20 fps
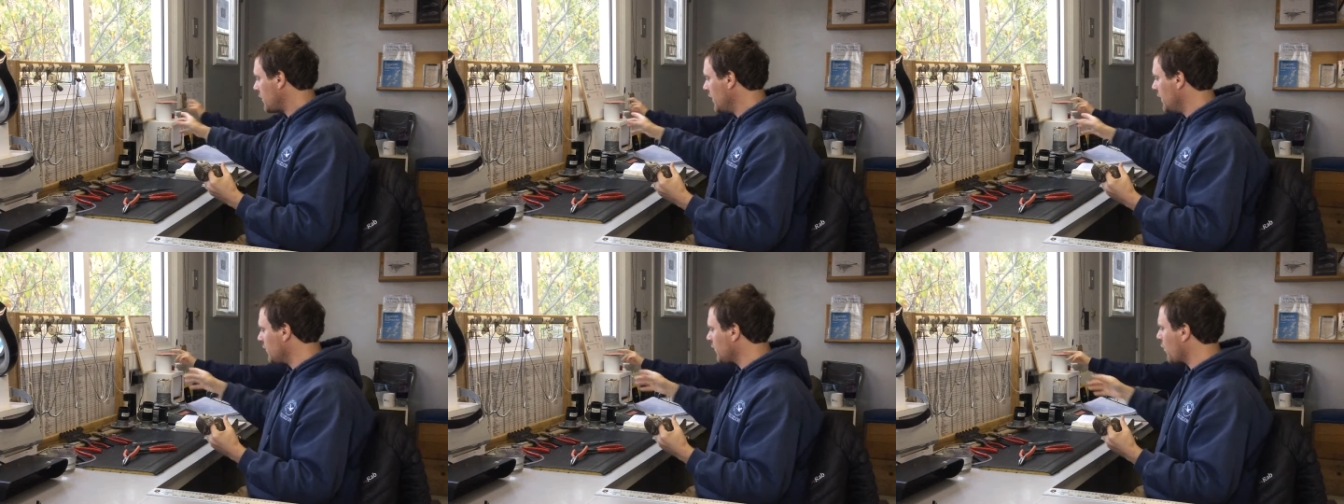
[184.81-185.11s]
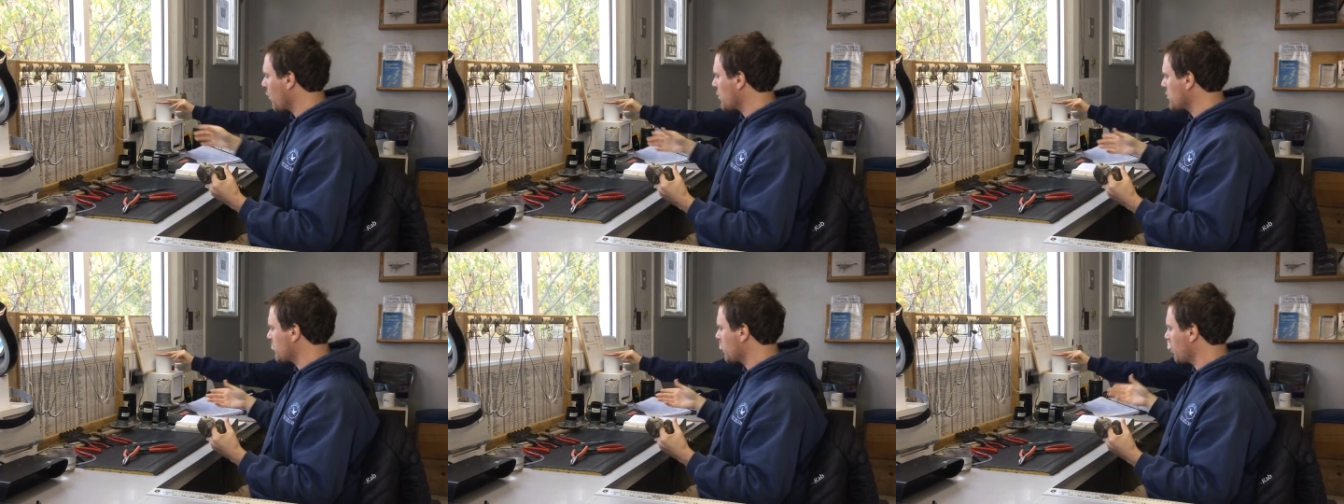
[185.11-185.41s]
And
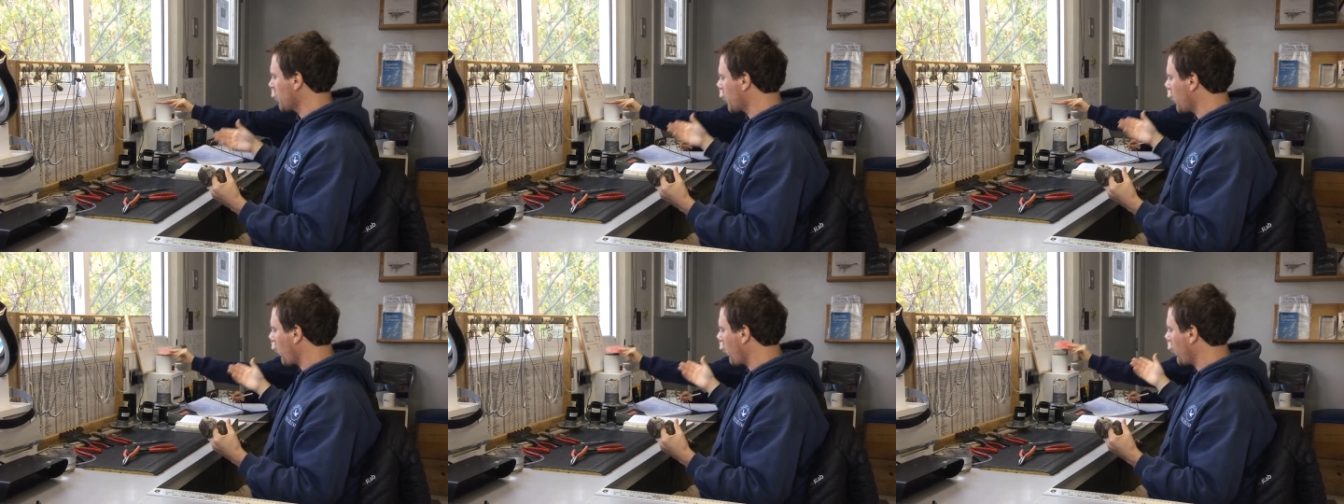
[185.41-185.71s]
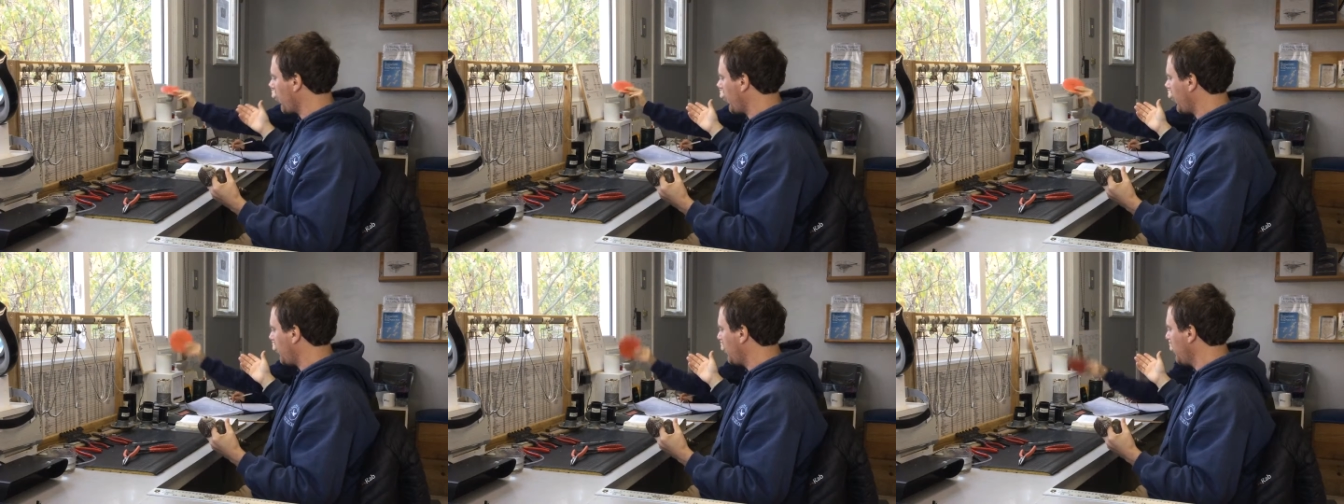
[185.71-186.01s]
of course, we're
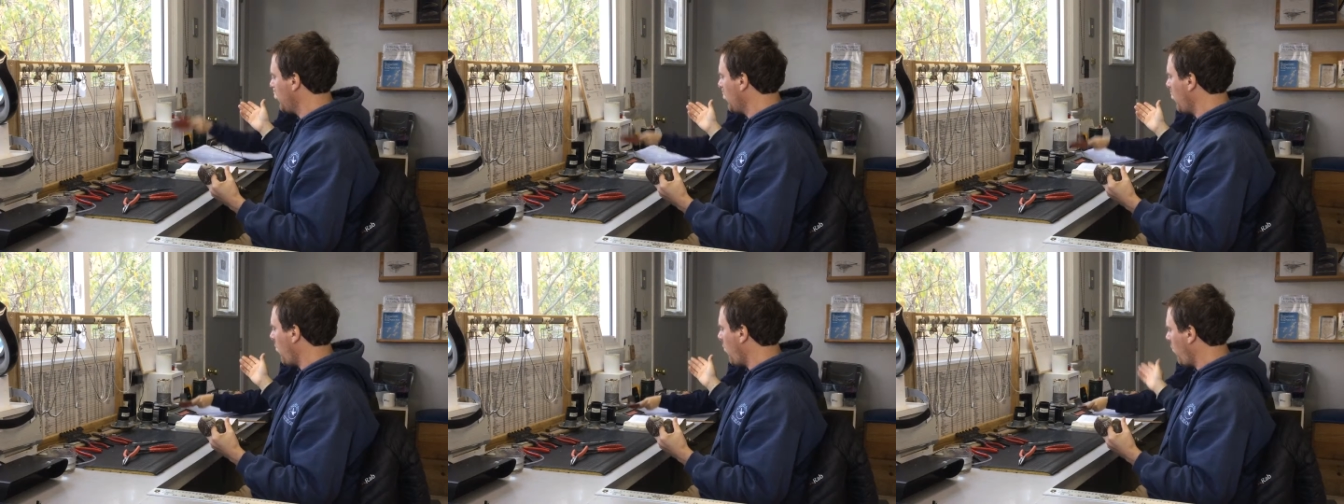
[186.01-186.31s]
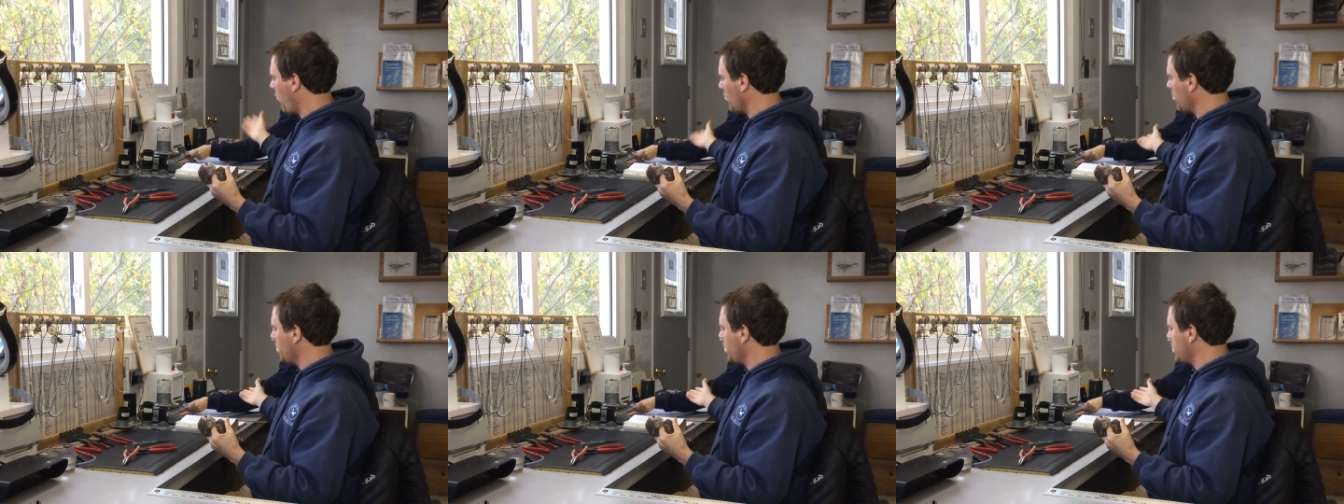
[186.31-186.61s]
recording
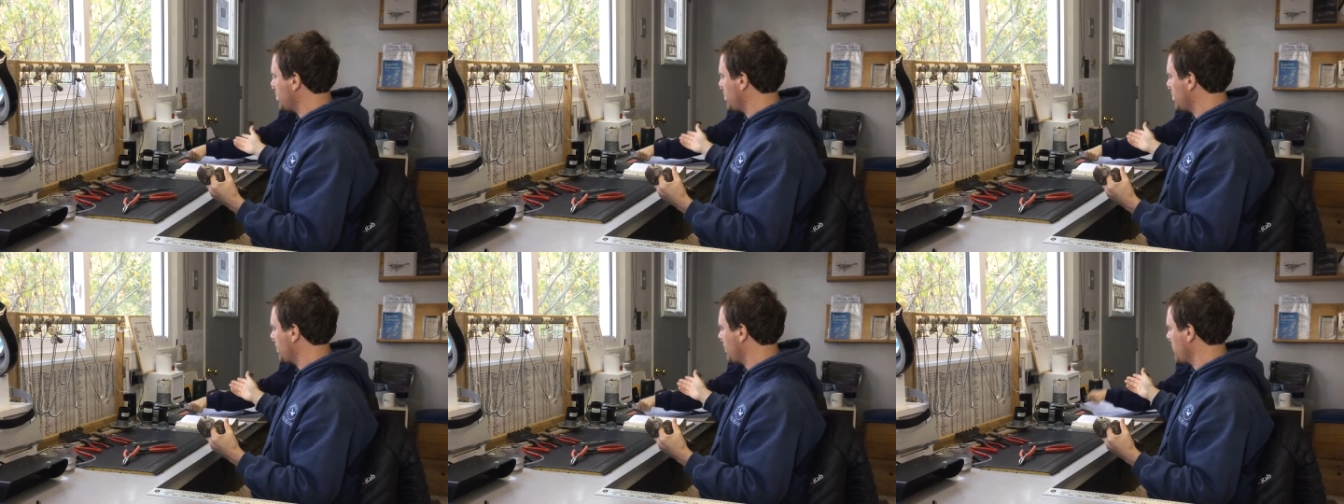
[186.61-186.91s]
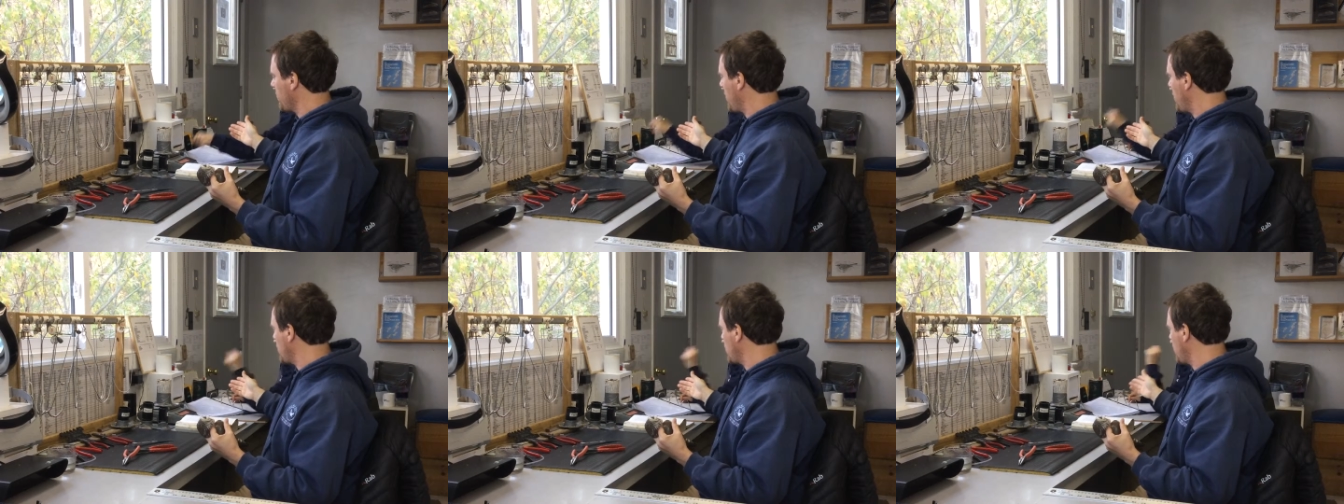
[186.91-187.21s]
all of this
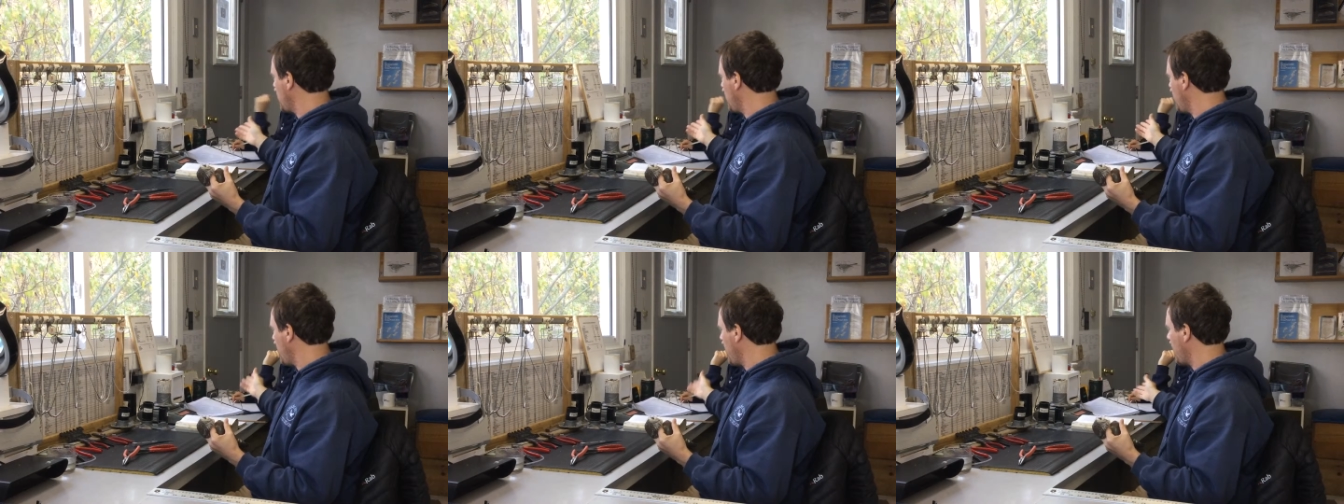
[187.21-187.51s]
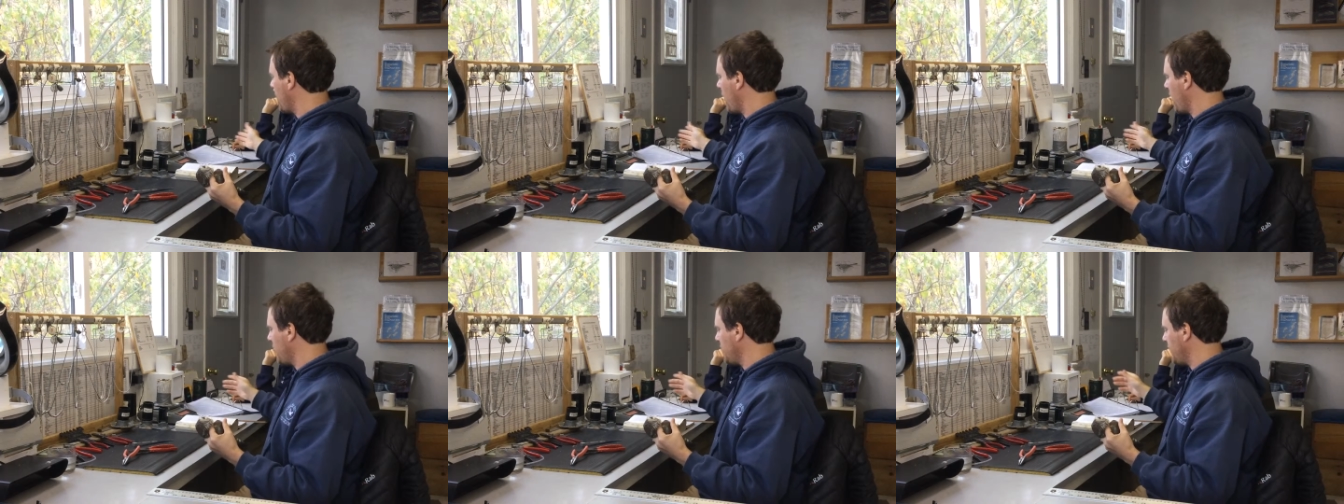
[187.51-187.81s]
information
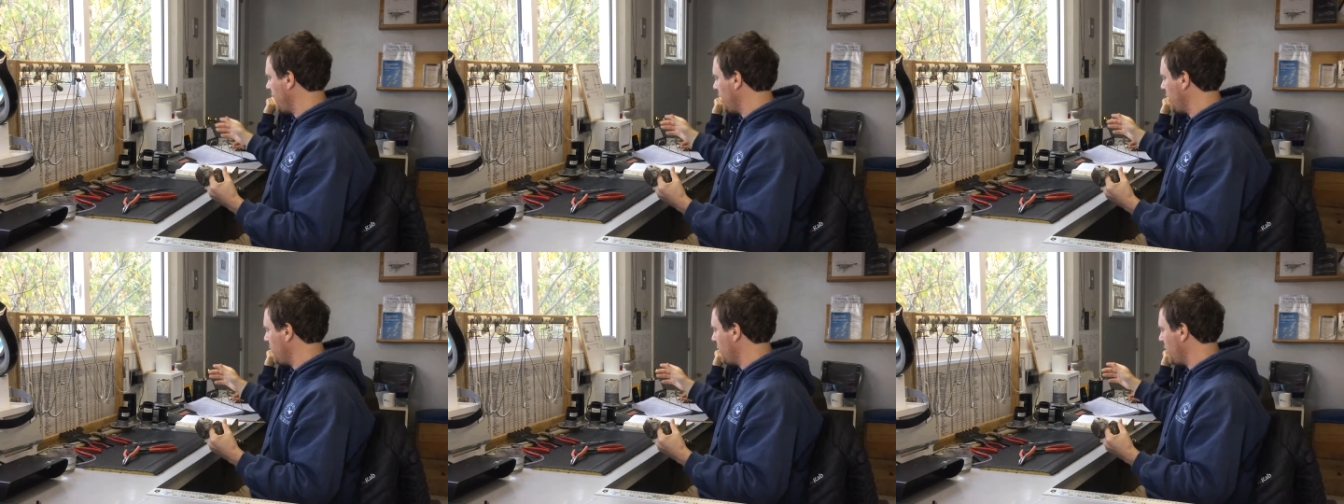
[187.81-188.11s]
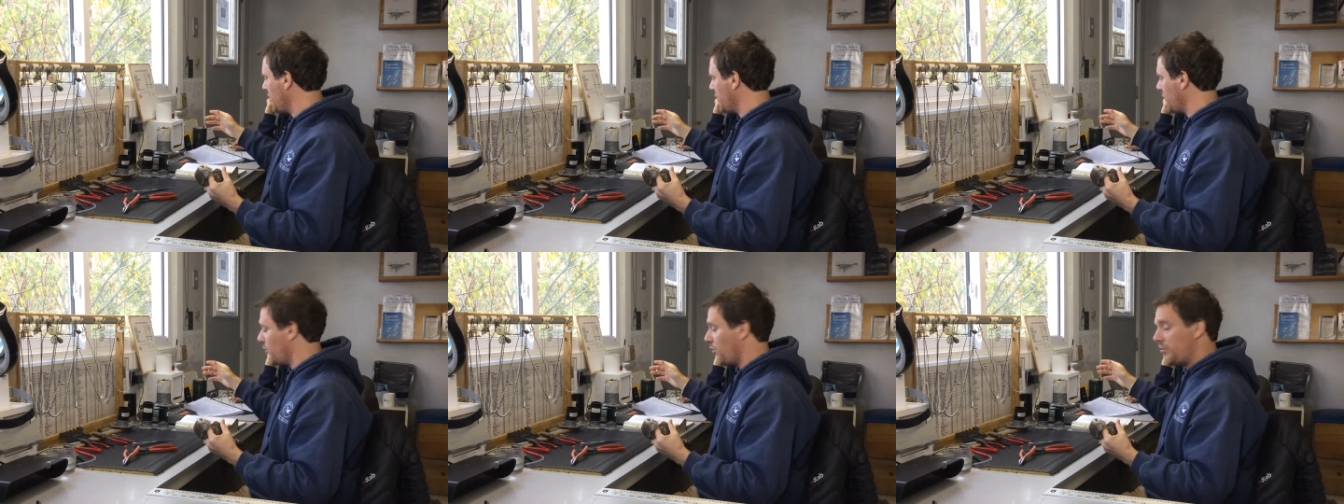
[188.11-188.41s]
in our data
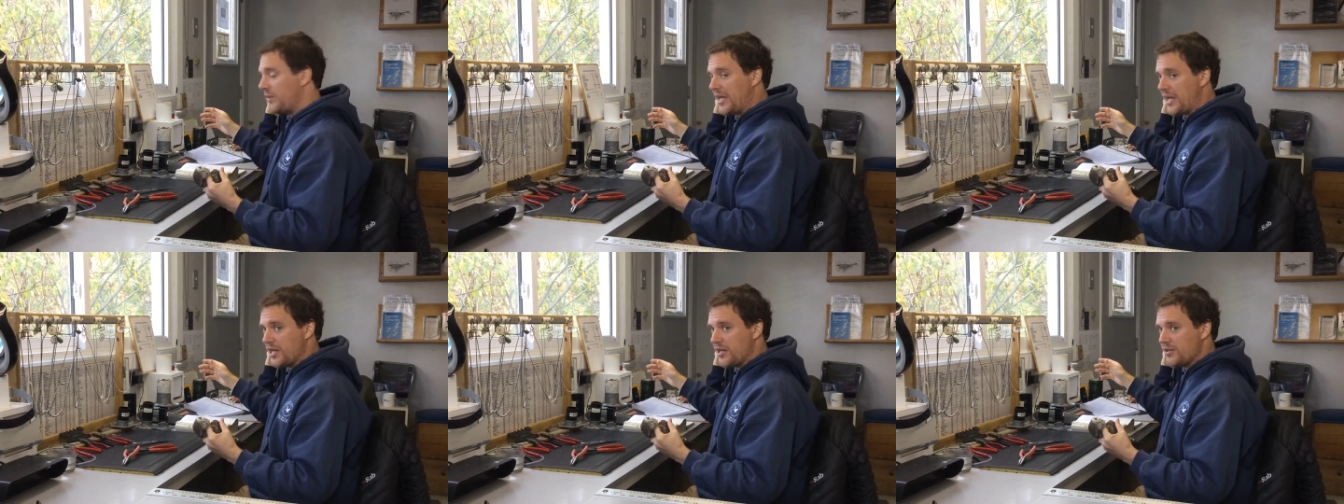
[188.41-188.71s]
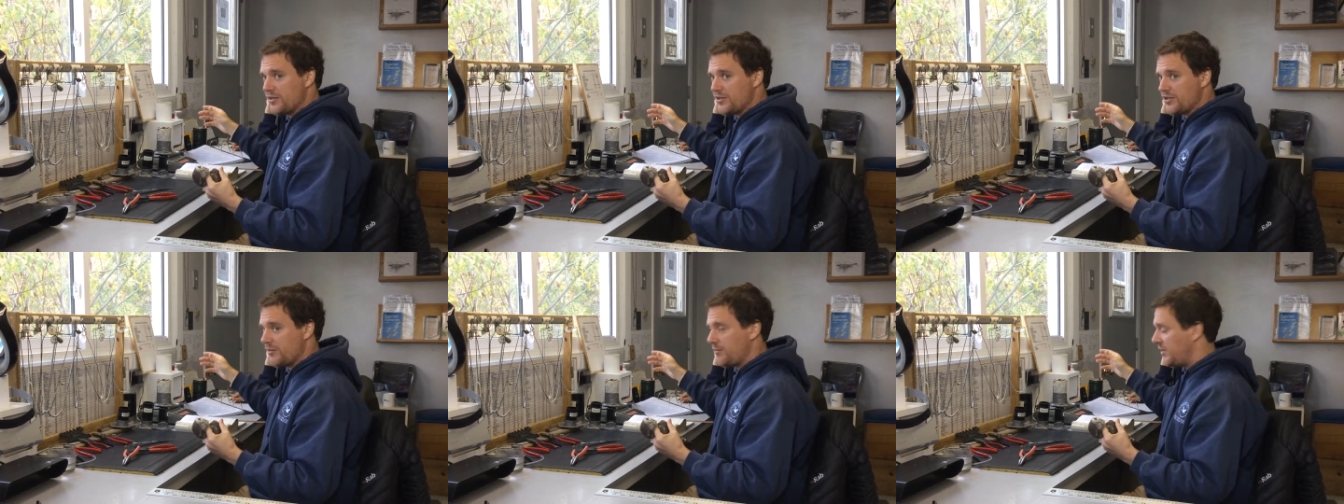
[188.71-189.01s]
book, and we'll be
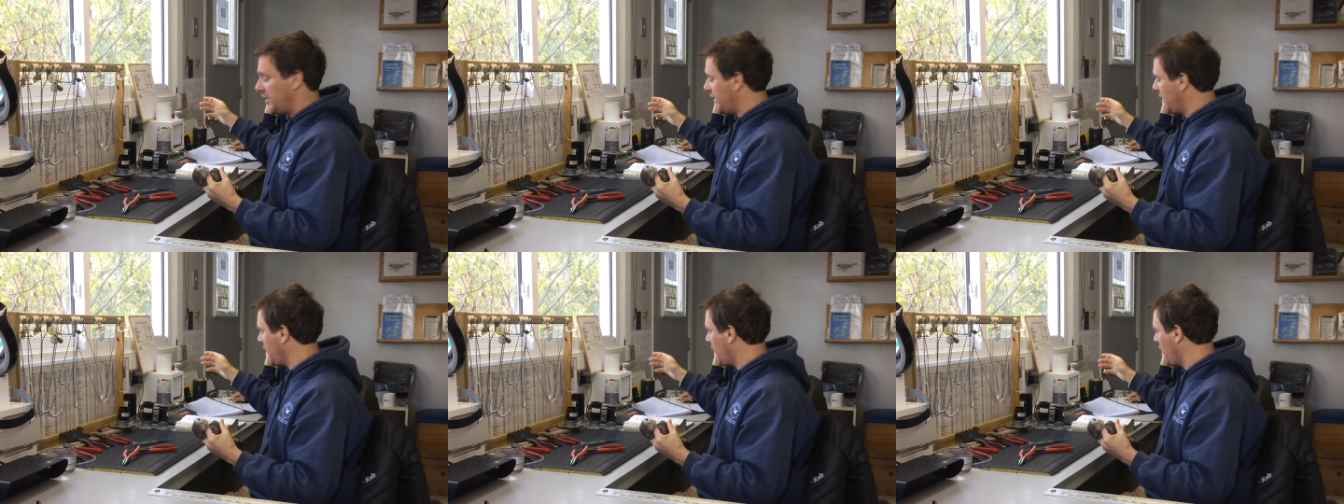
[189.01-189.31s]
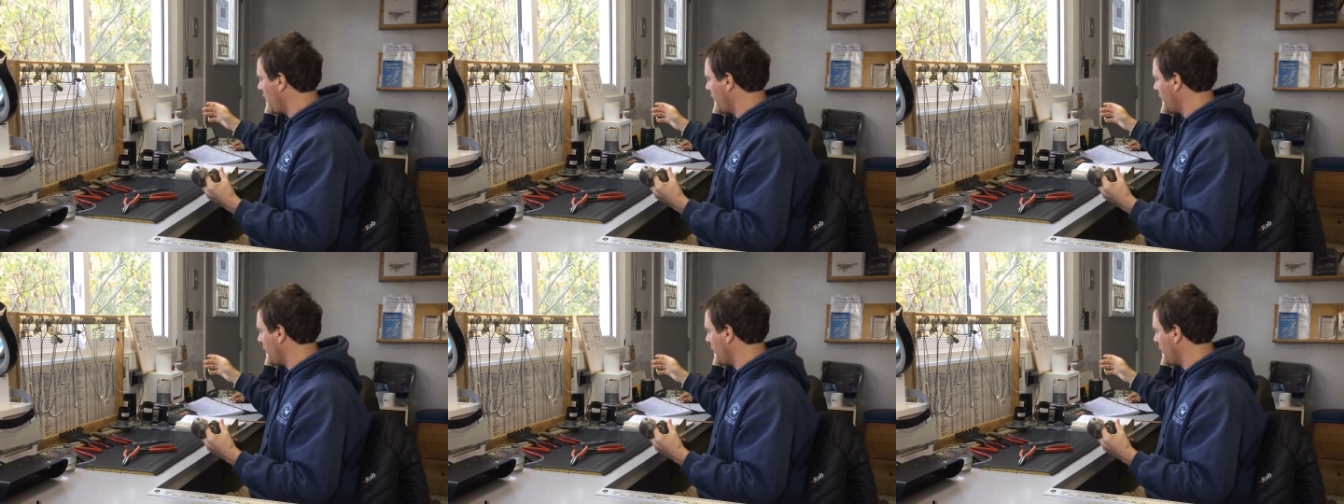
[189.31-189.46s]
submitting